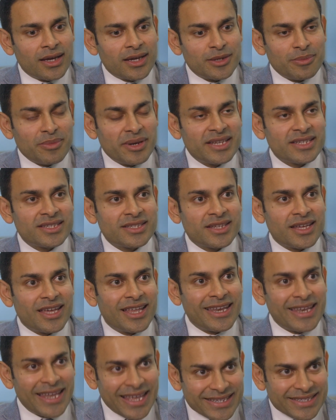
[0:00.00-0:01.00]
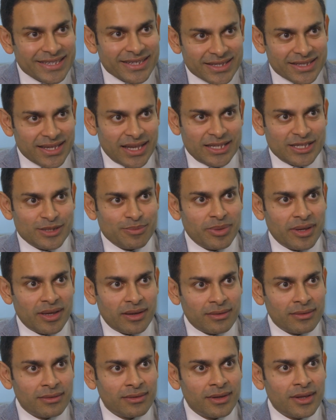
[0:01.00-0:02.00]
administer a less intense
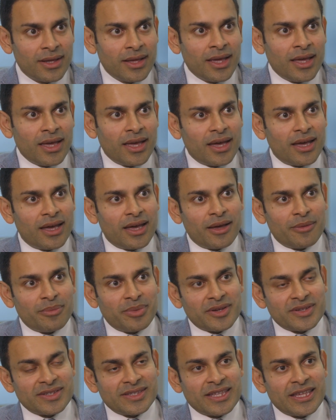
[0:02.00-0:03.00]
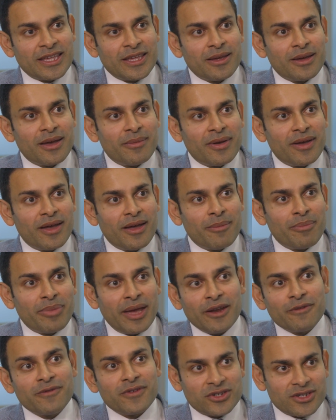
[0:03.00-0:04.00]
peel because the
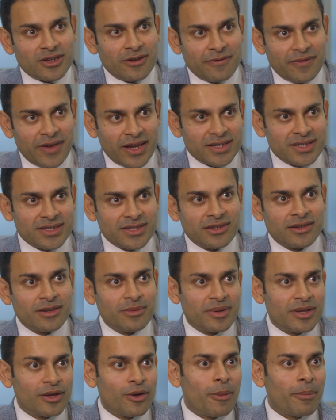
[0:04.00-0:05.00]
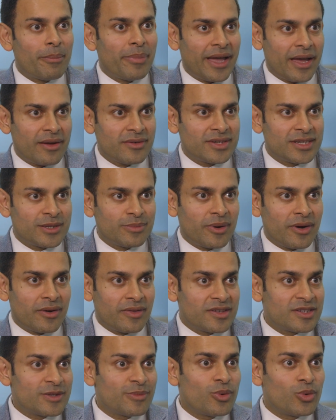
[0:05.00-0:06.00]
beneficial effect is going to be compounded by
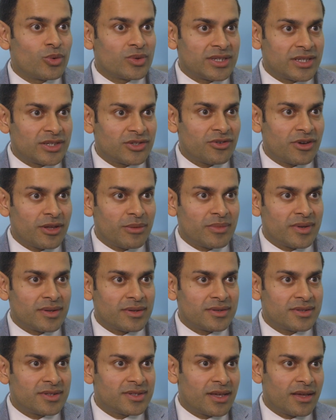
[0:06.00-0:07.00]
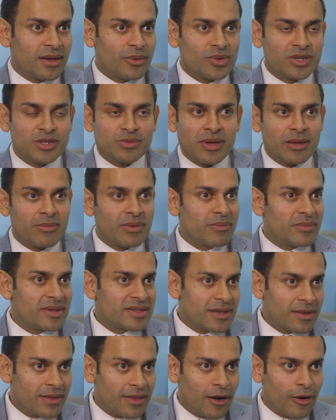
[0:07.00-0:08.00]
the supporting treatment, which may be
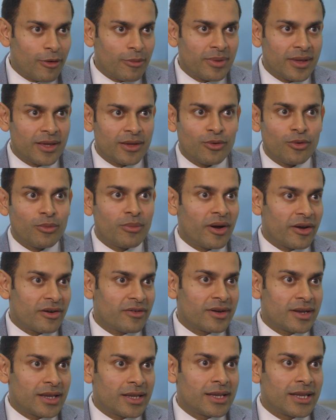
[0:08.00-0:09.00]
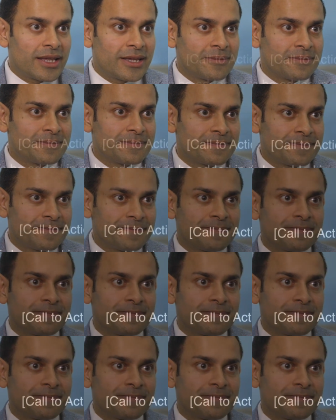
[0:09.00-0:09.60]
mesotherapy or microneedling.